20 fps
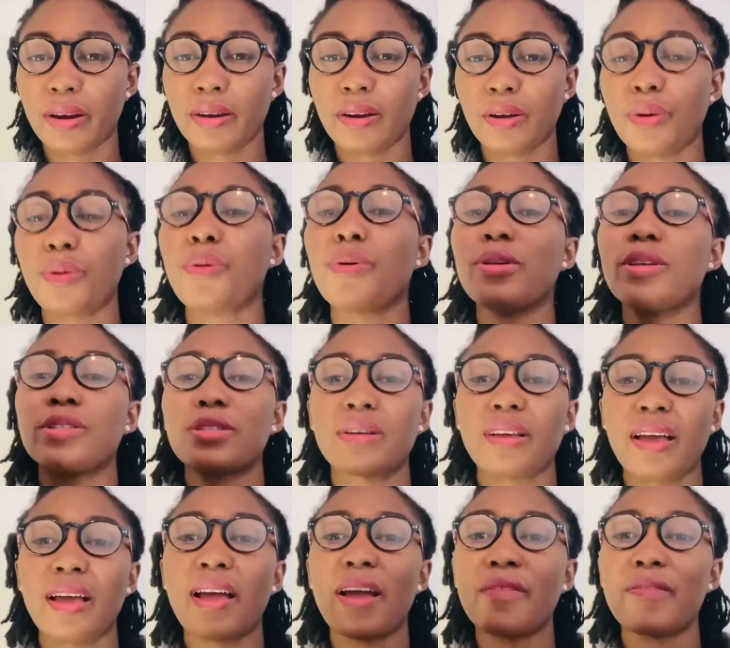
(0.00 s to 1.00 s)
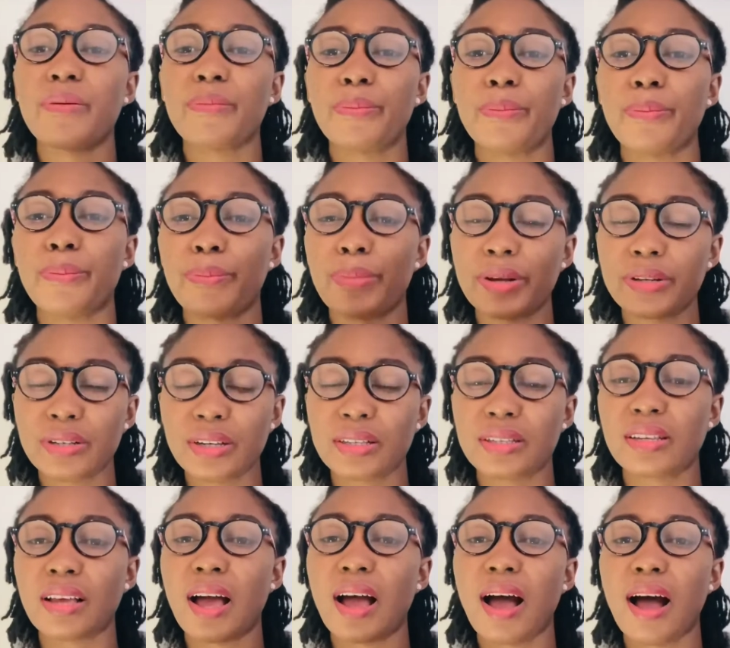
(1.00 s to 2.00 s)
The goal is to get every patient
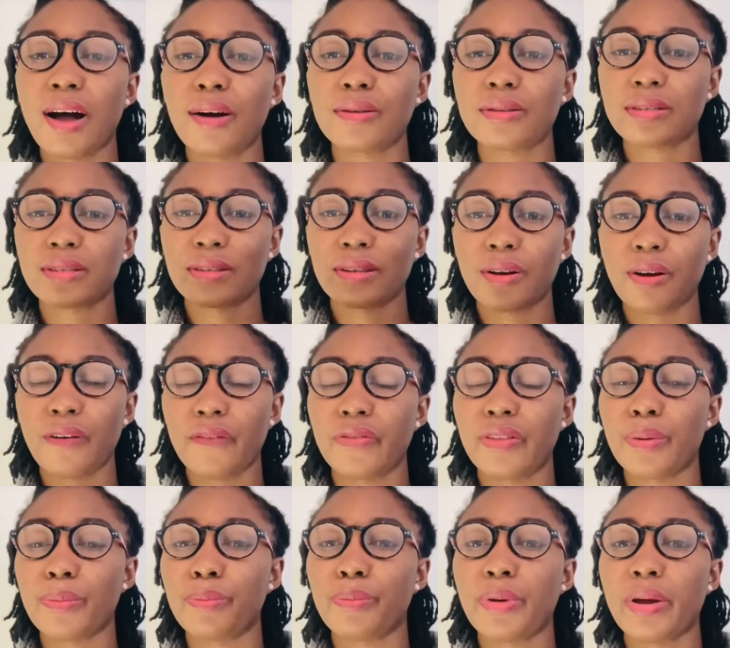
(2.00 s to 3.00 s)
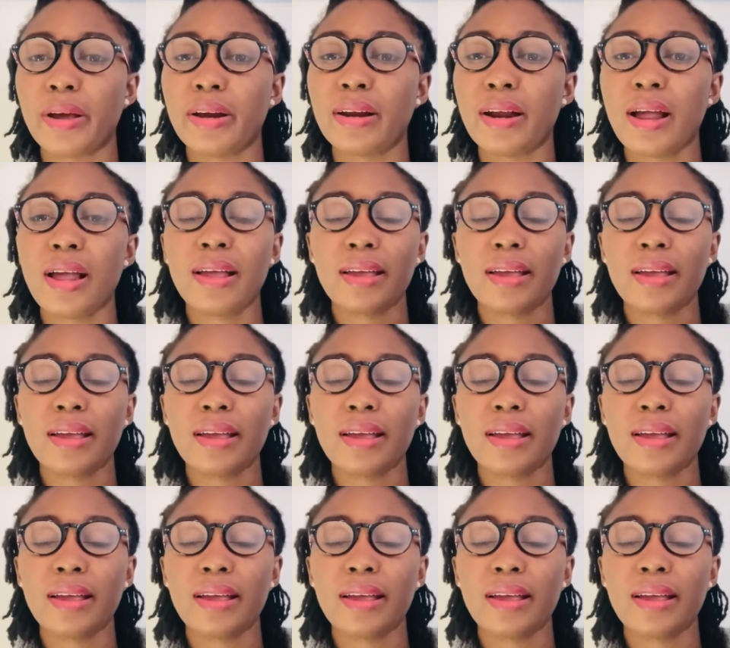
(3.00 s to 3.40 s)
out of the bed,